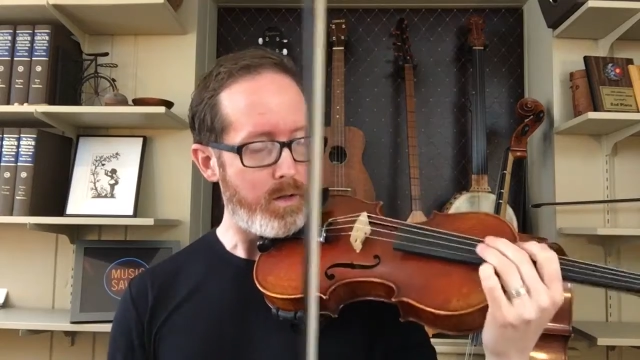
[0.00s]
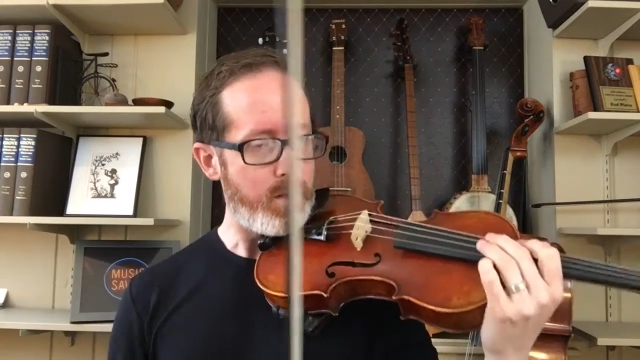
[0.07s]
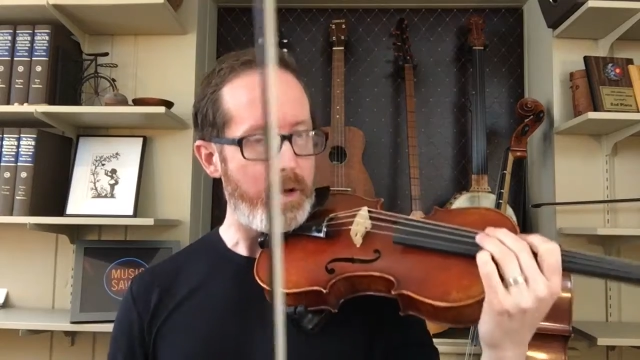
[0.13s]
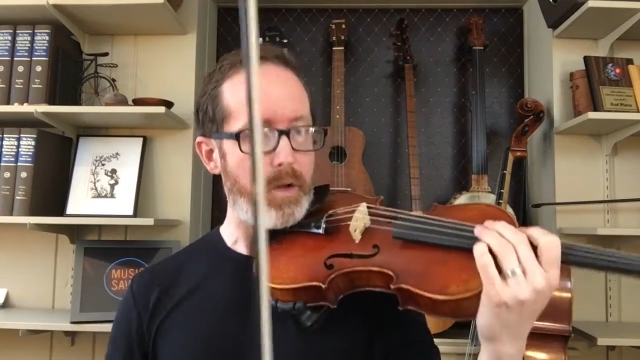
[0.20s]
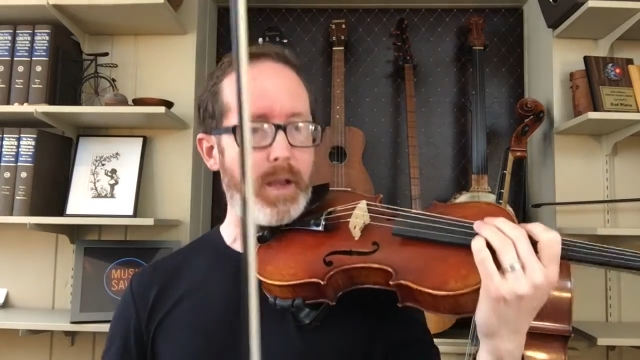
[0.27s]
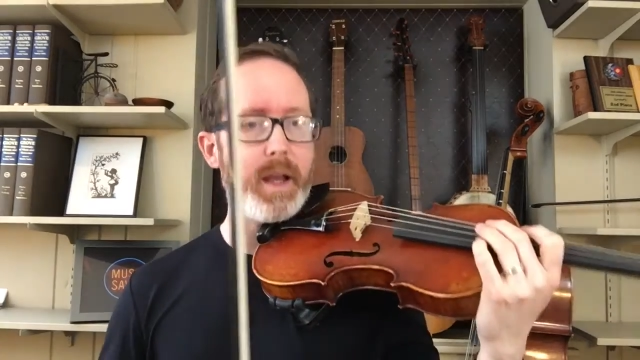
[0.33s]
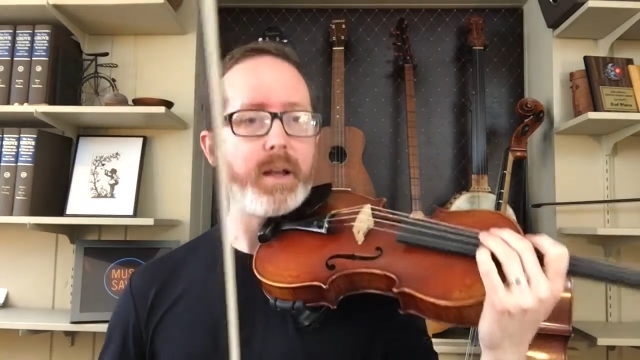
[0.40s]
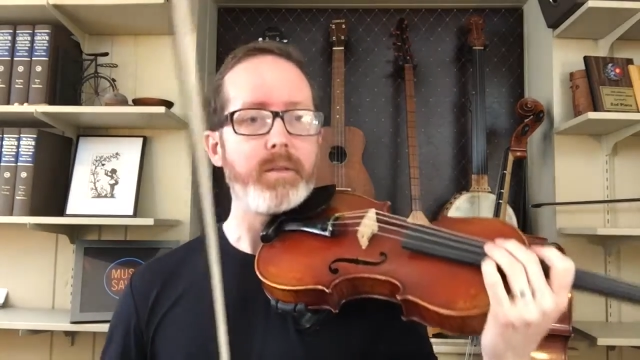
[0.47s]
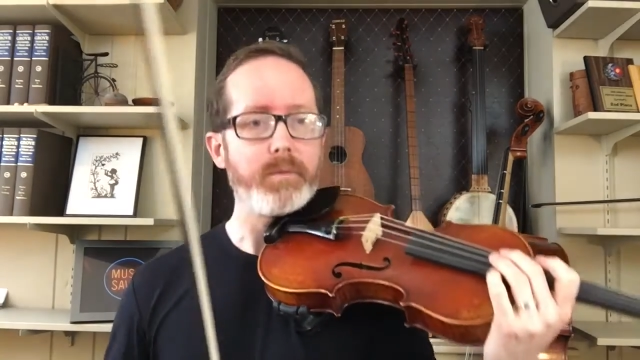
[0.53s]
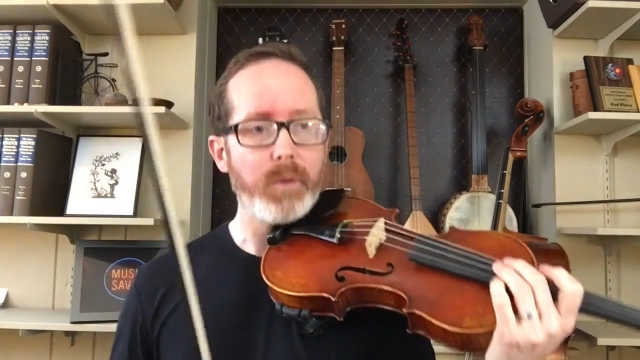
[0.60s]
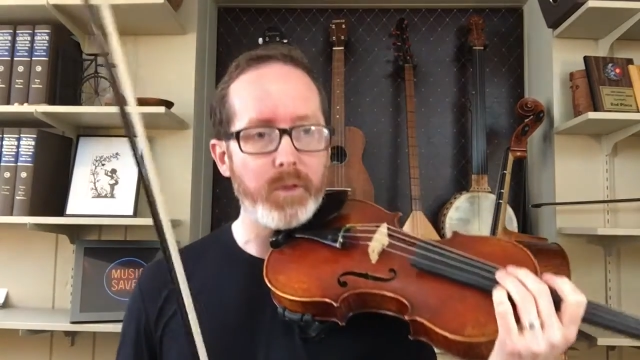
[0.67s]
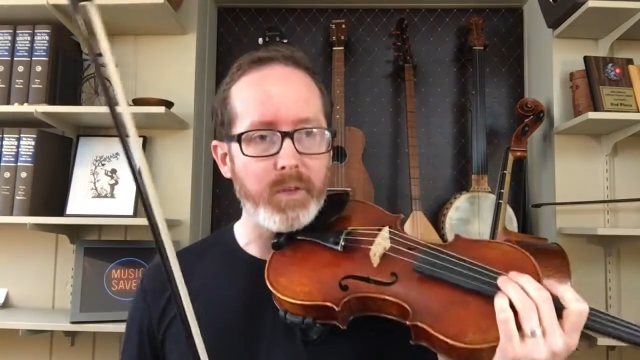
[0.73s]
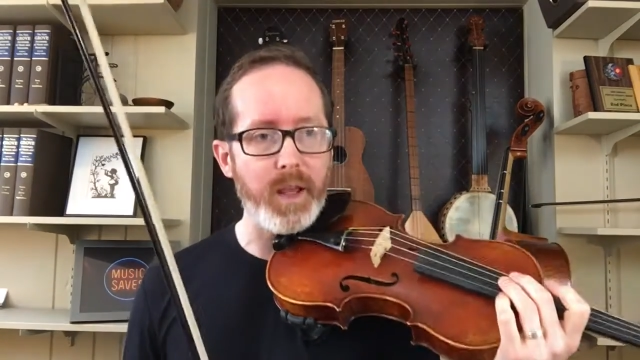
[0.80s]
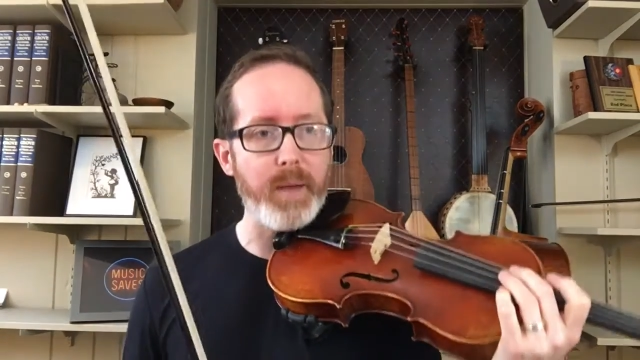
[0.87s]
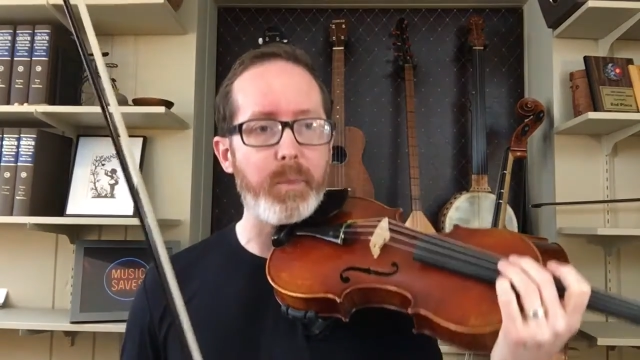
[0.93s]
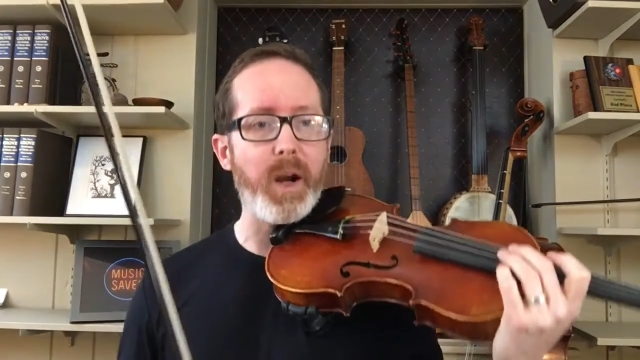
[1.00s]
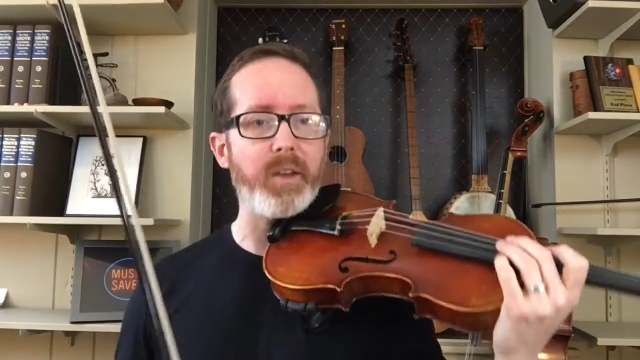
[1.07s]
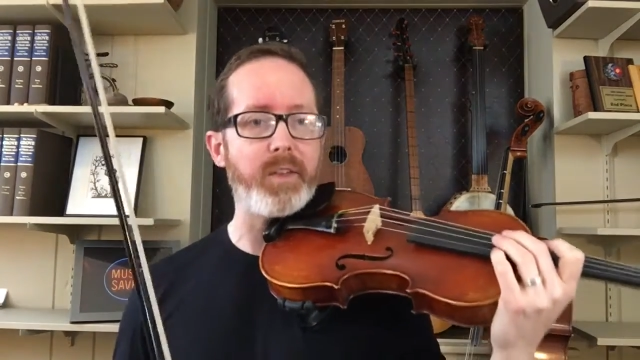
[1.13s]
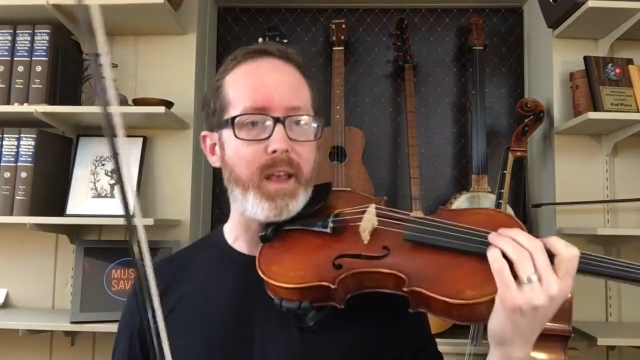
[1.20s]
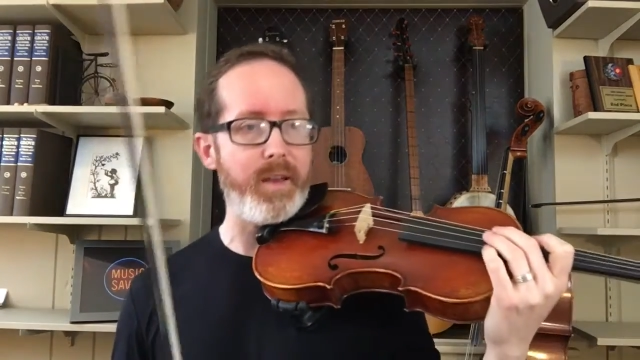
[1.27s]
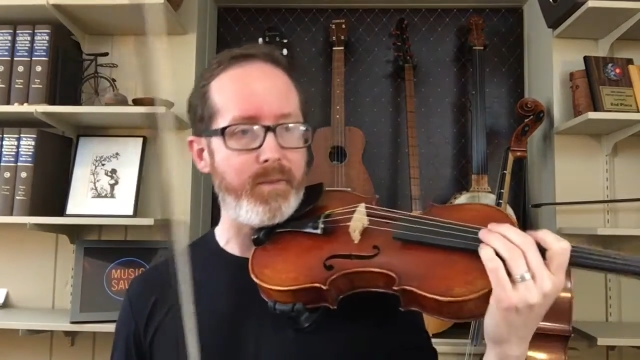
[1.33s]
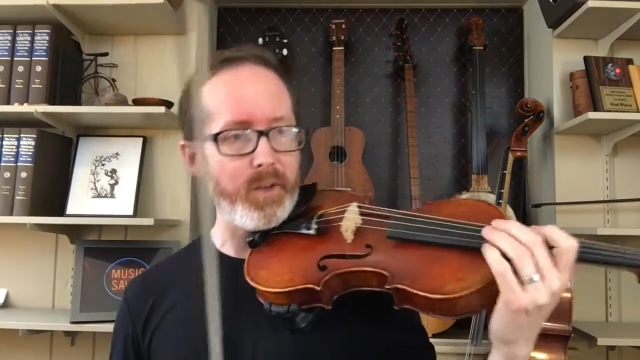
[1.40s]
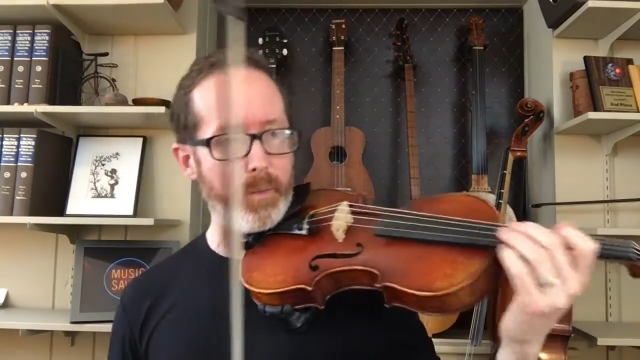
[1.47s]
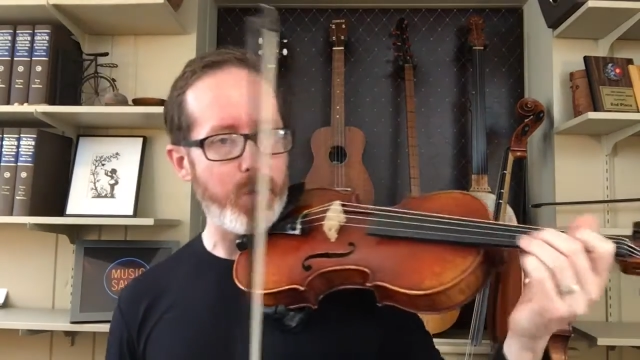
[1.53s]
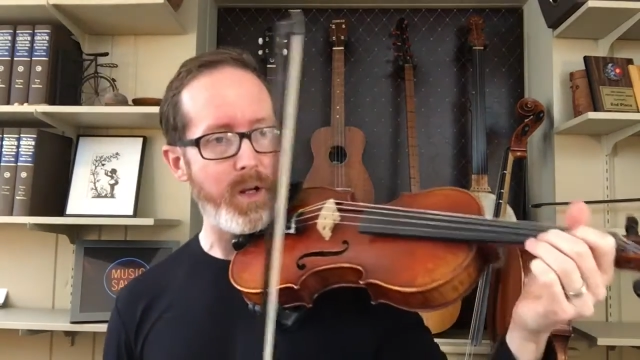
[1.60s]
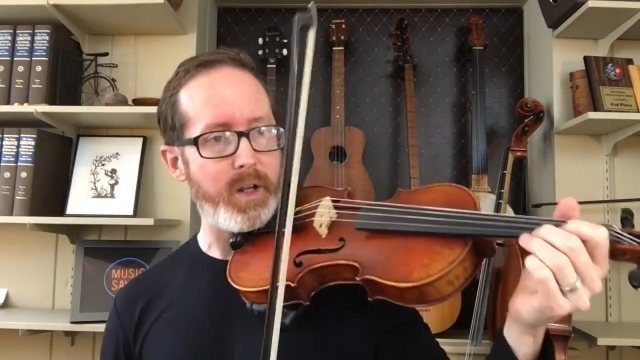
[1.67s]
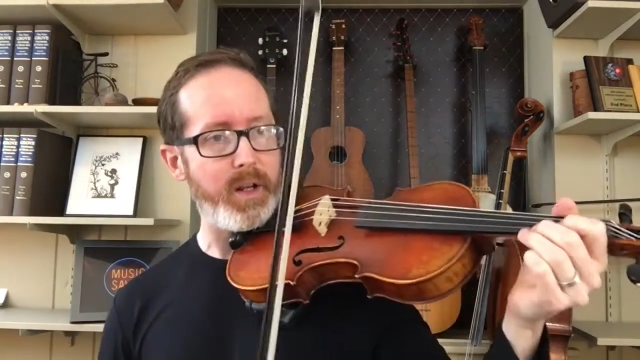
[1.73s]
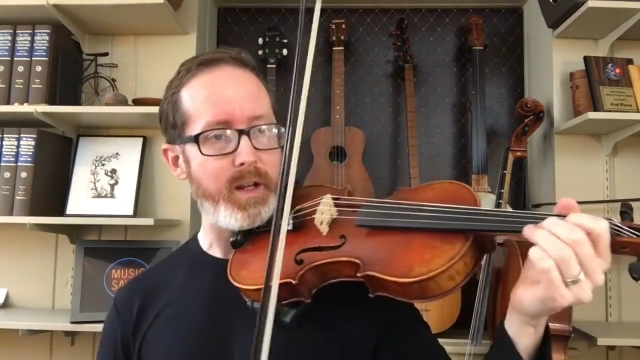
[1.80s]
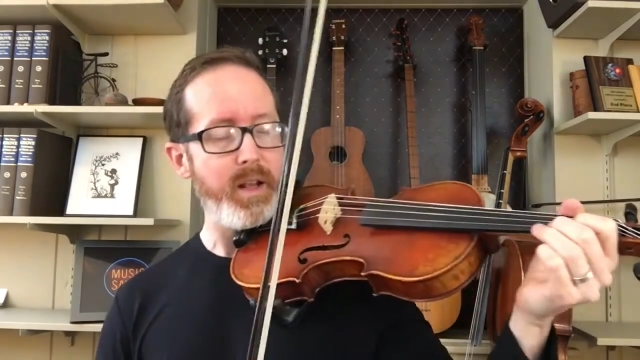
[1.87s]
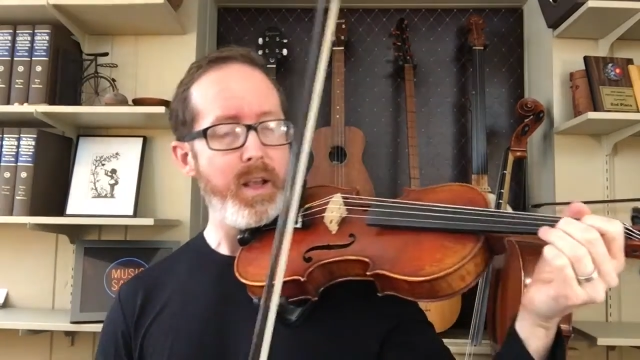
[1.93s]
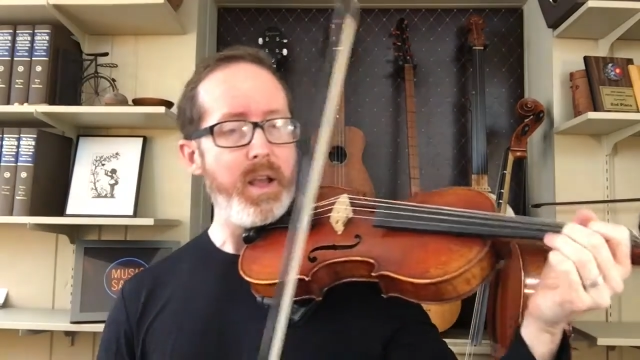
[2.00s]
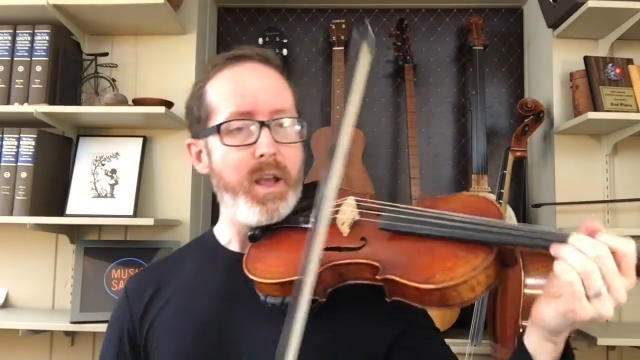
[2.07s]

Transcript: Okay, let's say I practice that, feel pretty good.